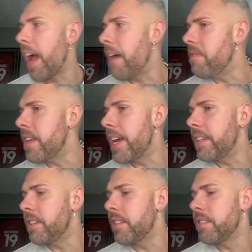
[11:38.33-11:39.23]
And
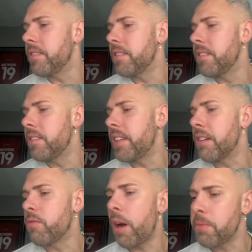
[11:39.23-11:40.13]
then the
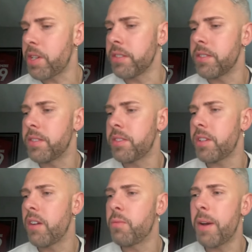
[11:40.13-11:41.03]
eruptions
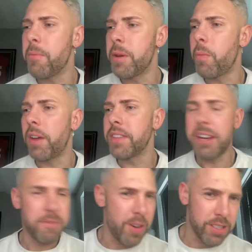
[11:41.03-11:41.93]
of when we won
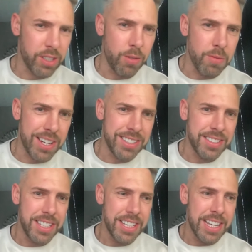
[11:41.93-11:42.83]
that first corner
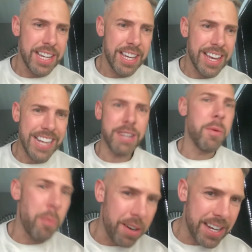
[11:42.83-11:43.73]
and then
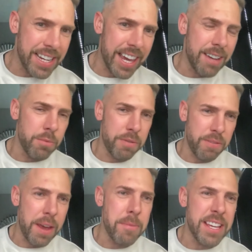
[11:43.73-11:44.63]
we won it again with
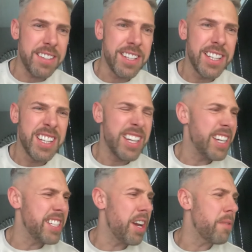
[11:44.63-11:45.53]
Fleming,
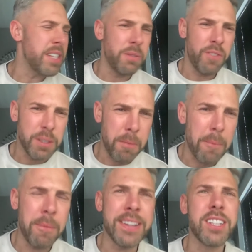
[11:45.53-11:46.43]
you know, and he's fist
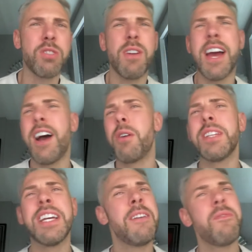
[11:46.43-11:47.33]
pumping the crowd.